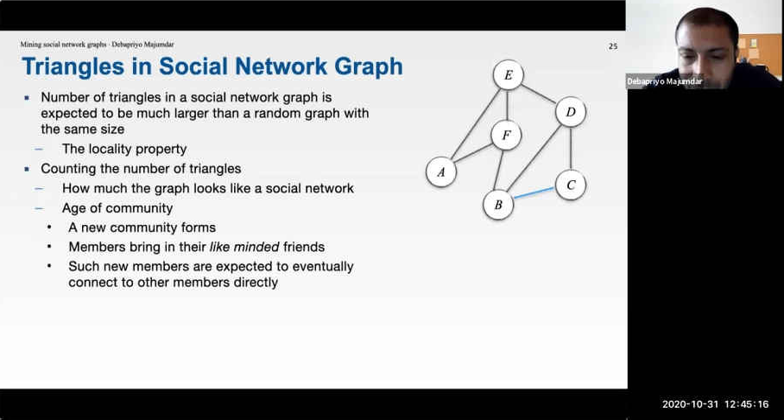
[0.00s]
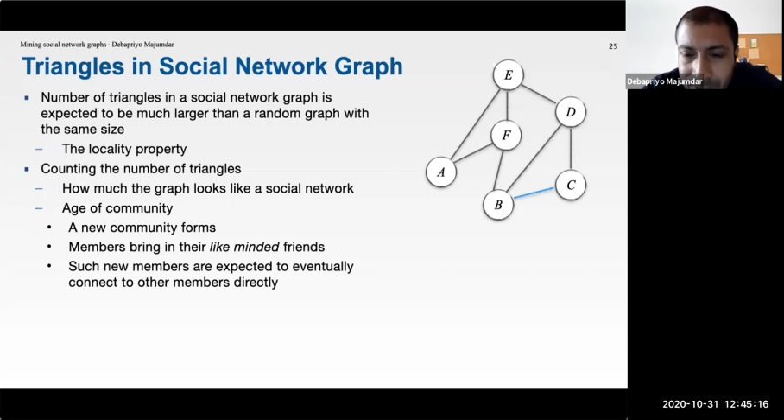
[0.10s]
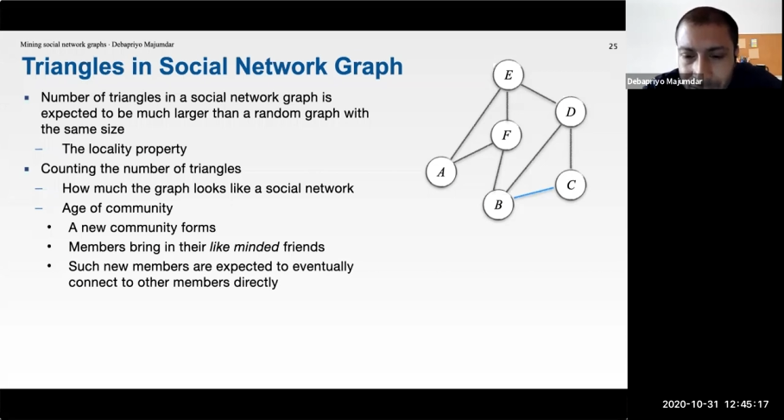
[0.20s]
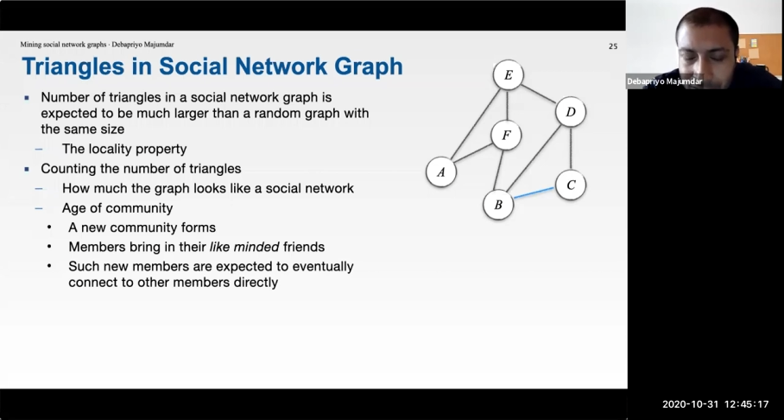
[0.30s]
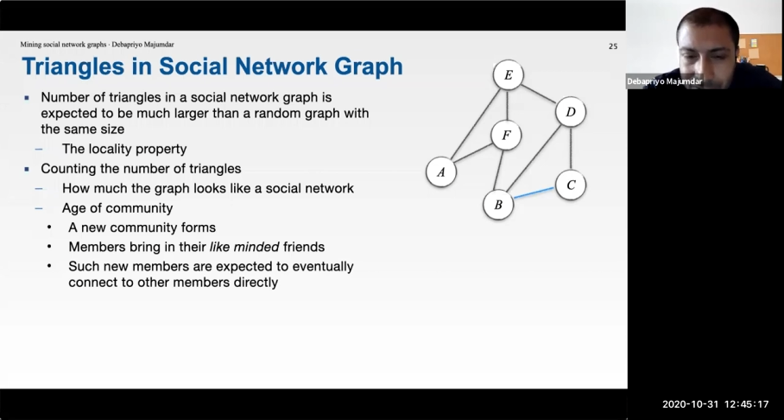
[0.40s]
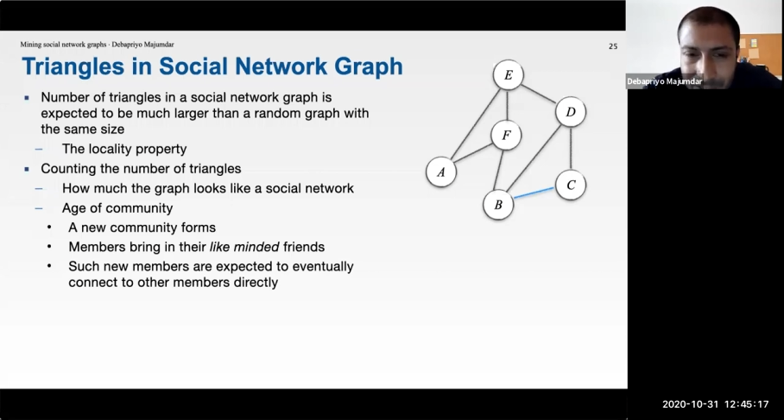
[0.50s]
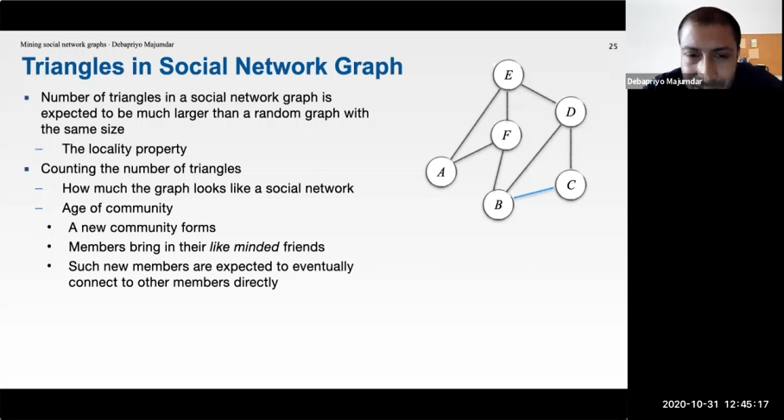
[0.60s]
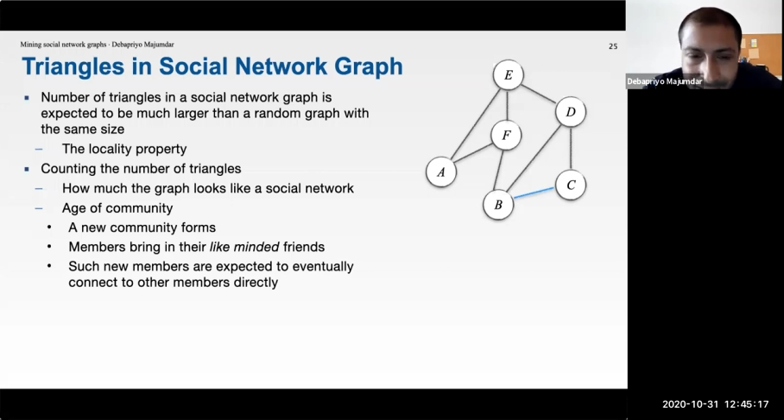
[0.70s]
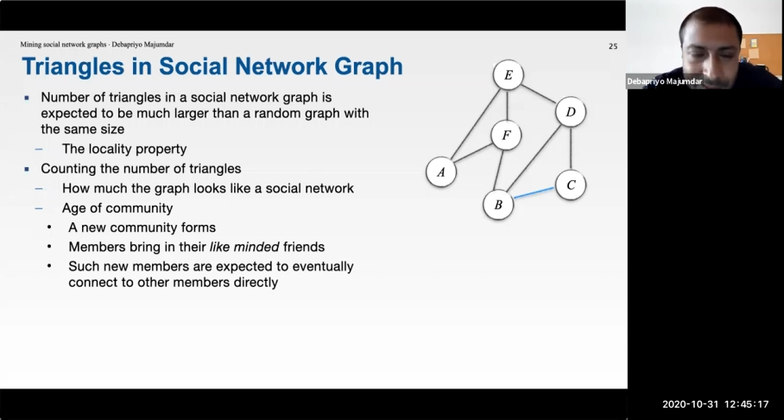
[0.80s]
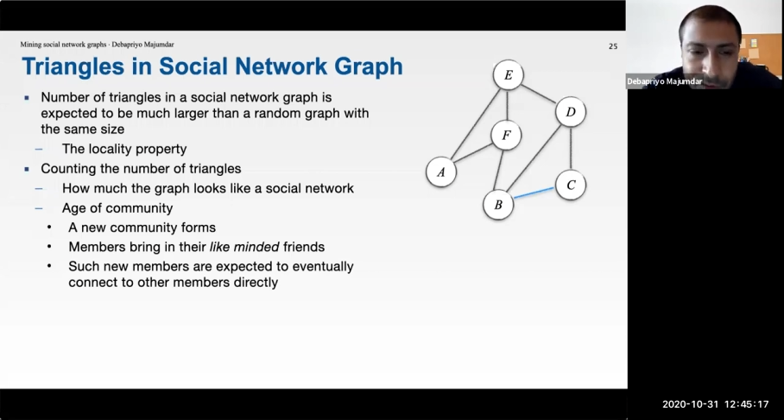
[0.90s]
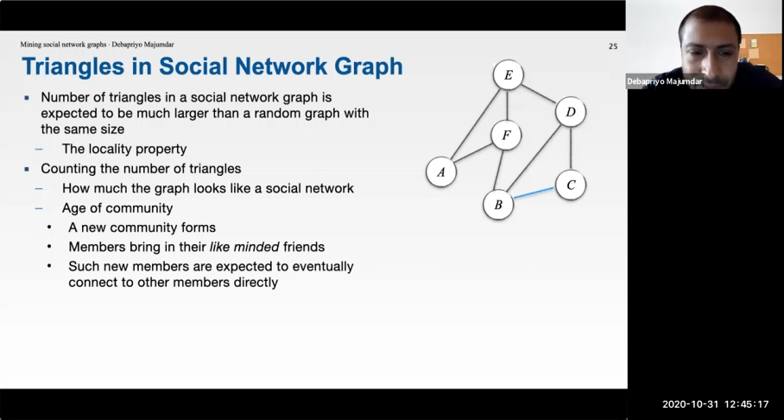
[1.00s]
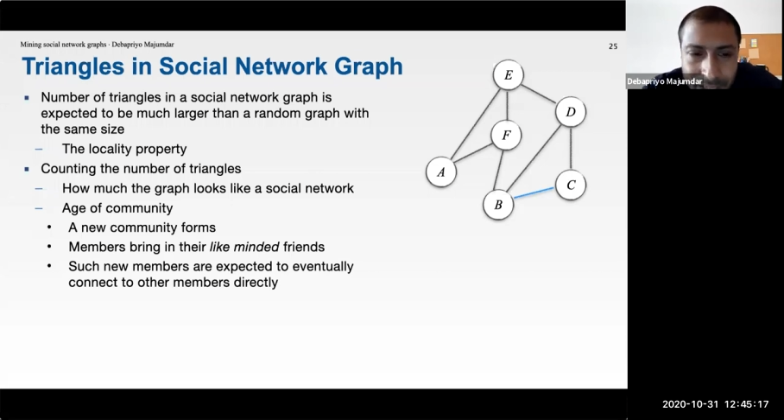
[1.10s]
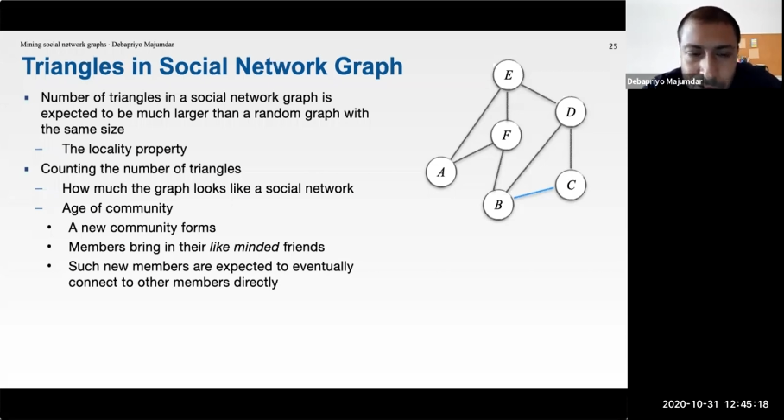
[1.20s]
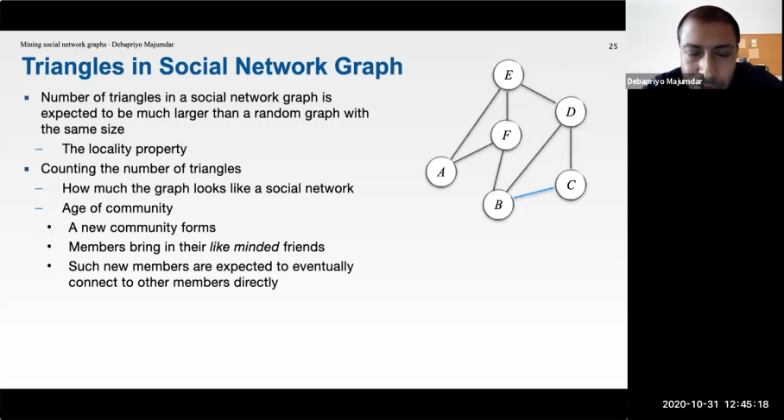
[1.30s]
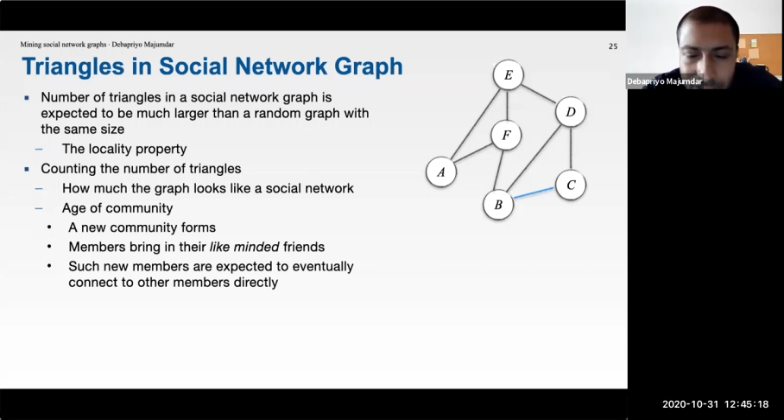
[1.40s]
they're likely to
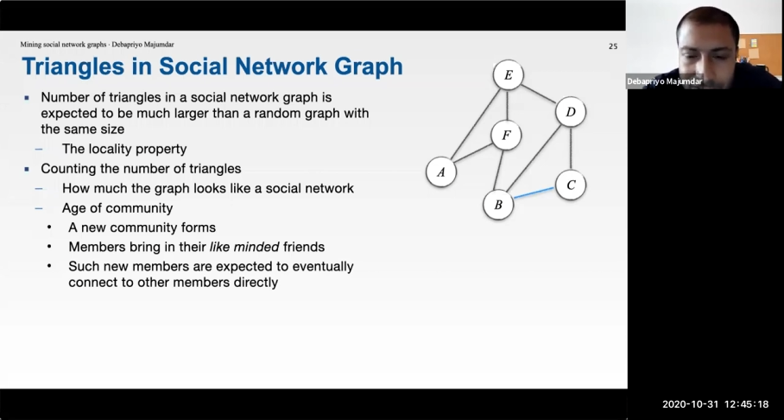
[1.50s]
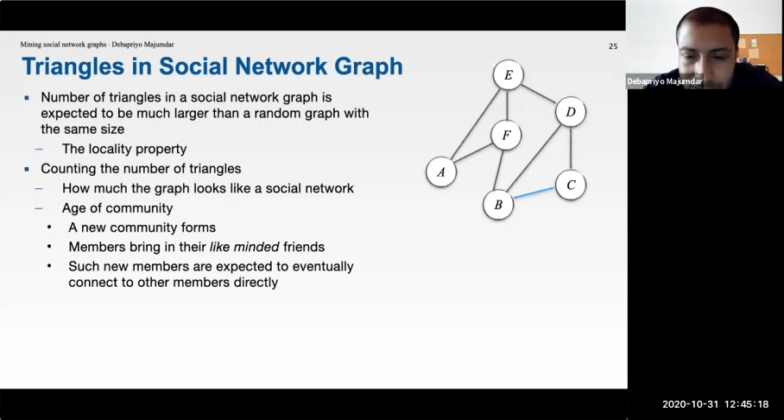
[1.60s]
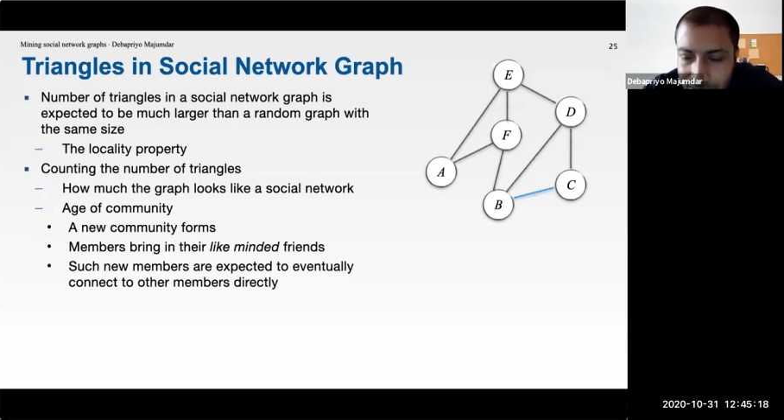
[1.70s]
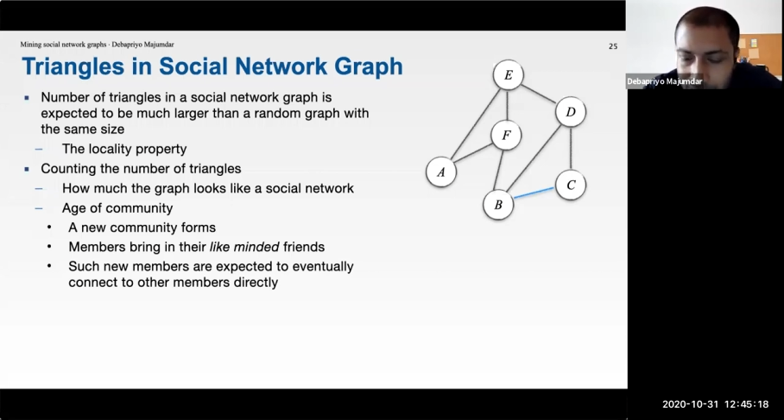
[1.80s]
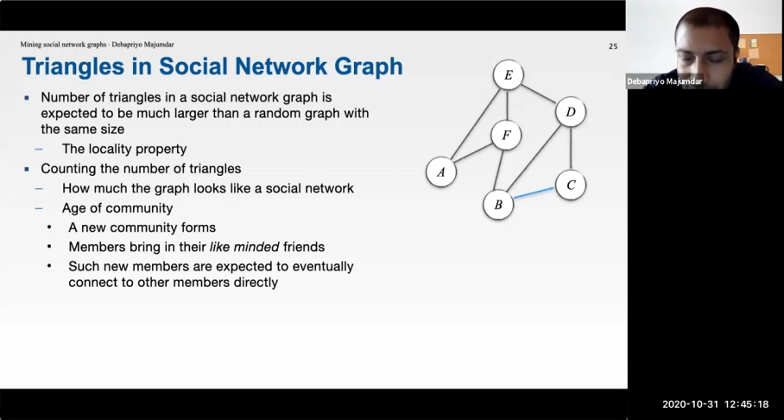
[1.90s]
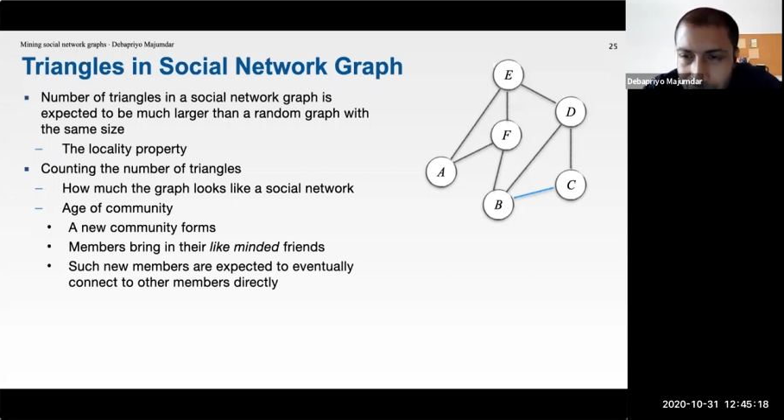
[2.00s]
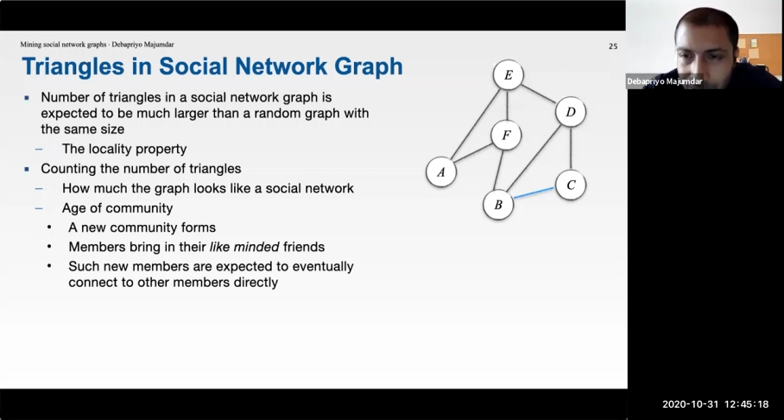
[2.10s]
get to know each other,